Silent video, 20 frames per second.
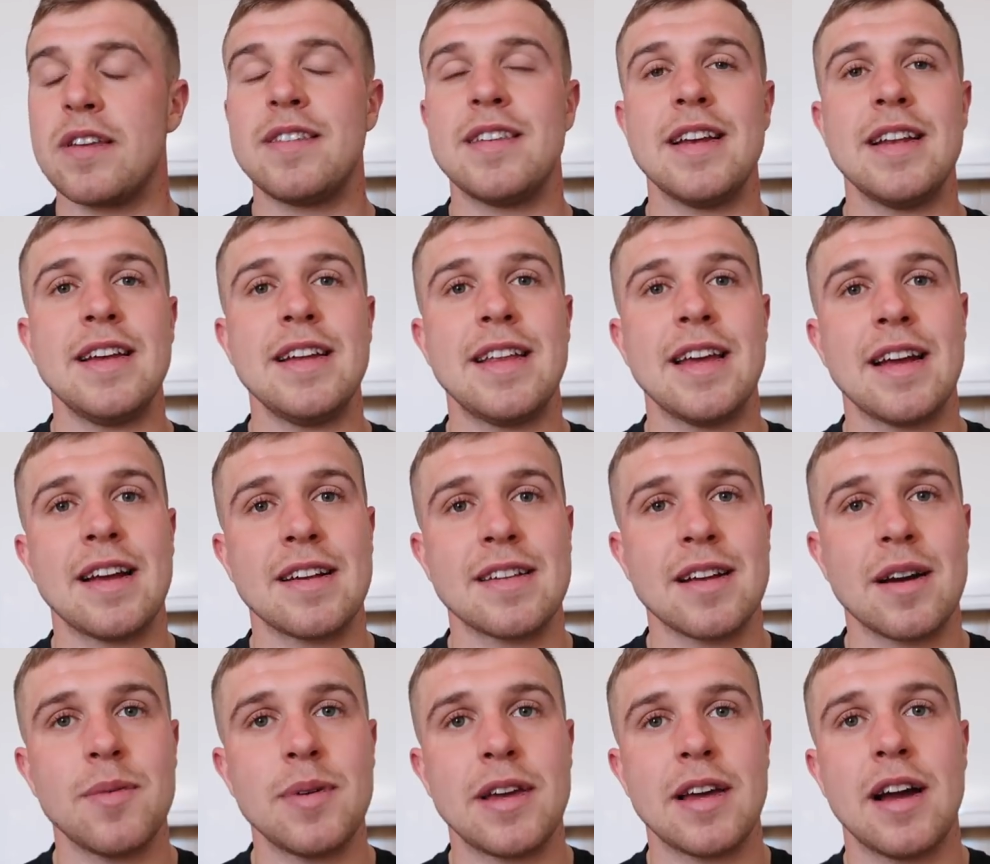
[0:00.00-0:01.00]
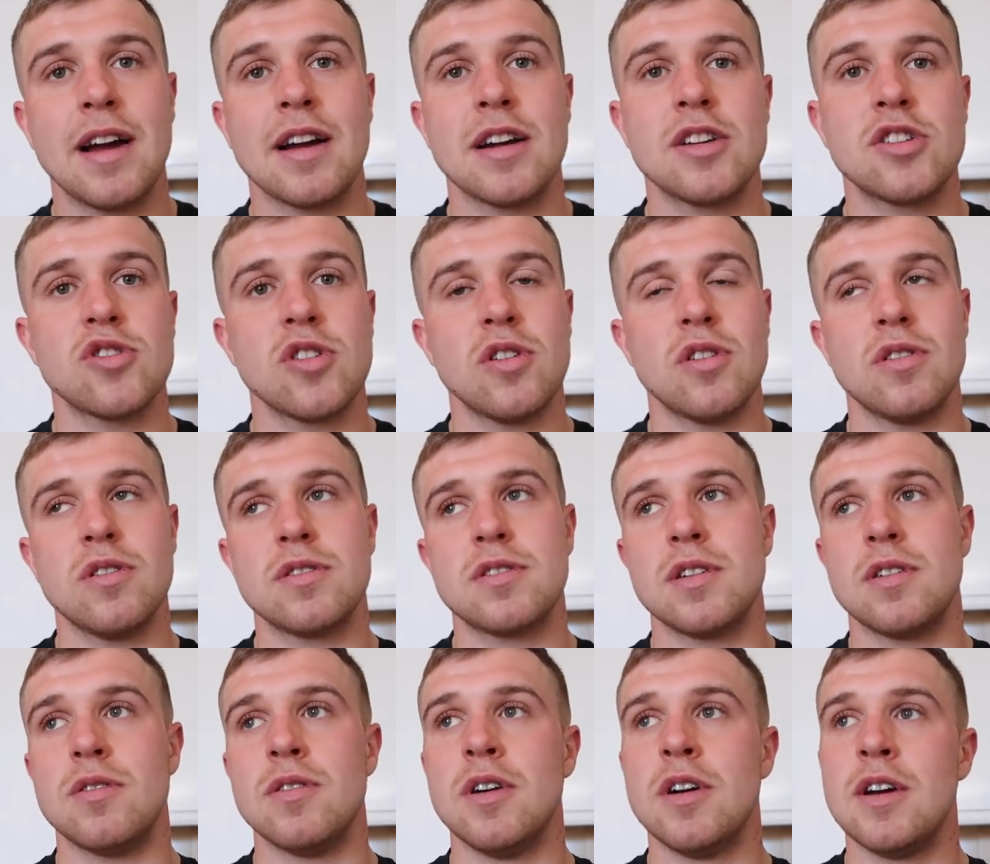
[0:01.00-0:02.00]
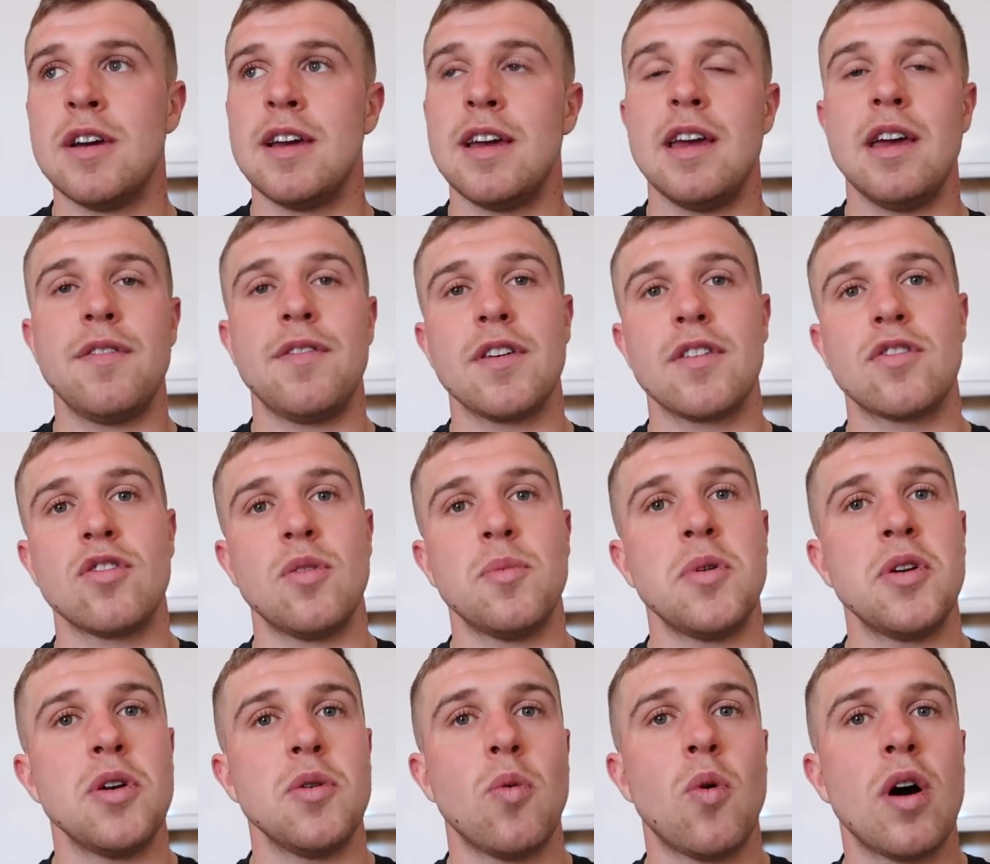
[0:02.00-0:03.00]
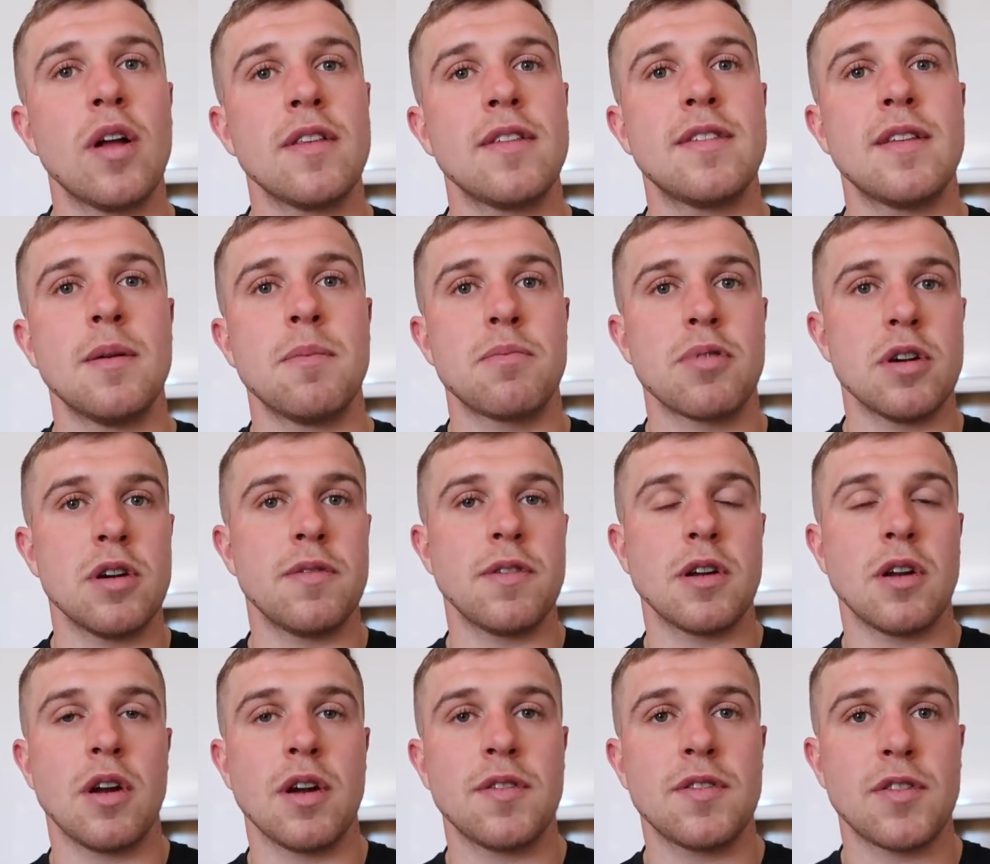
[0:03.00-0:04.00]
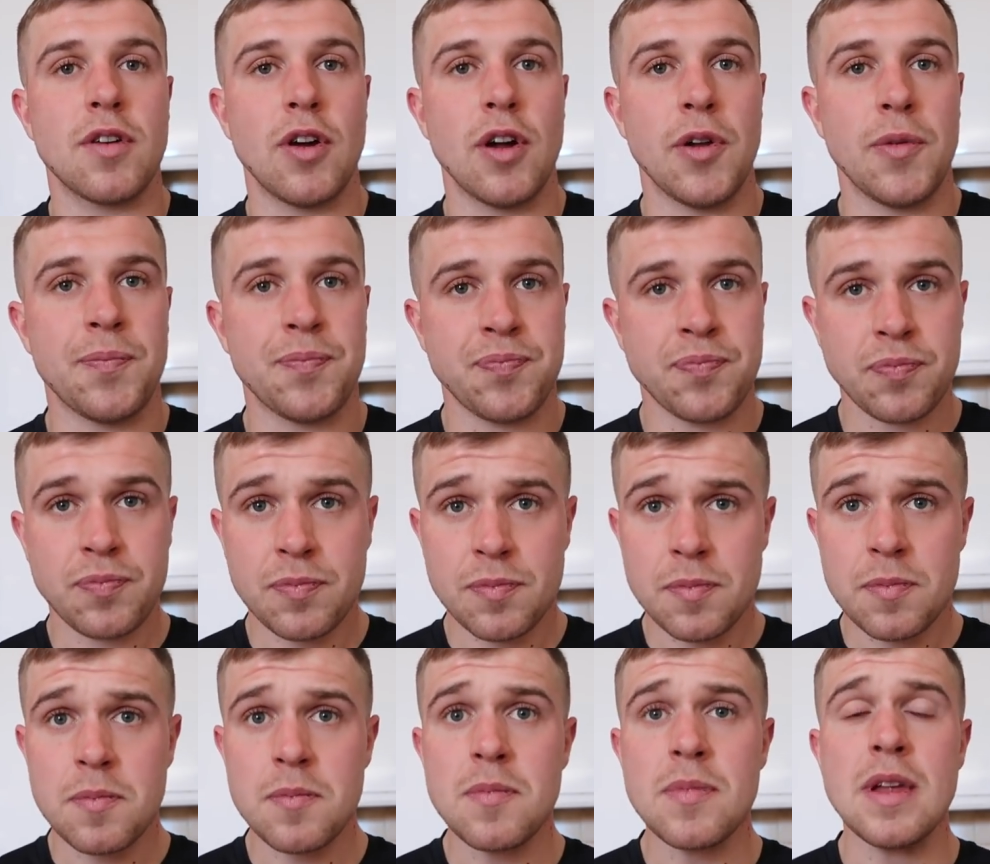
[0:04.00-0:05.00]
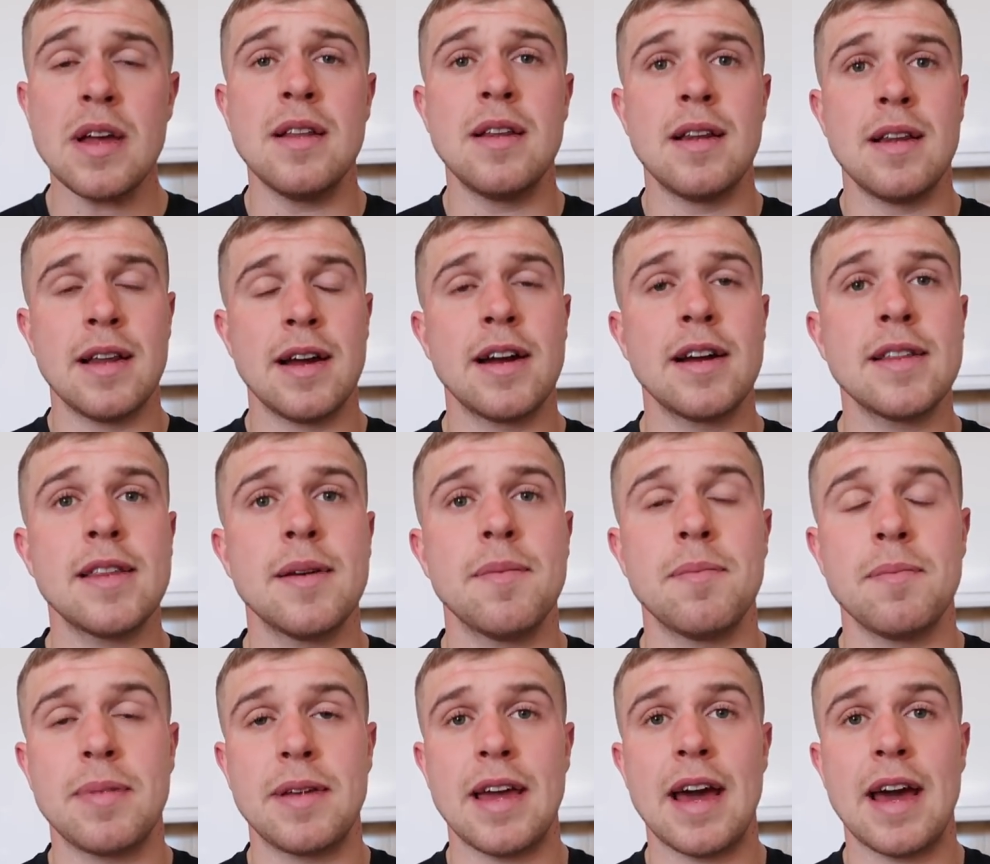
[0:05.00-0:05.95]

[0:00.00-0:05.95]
silly things that we can't control. So if you're someone who wants to improve your lifestyle, learn to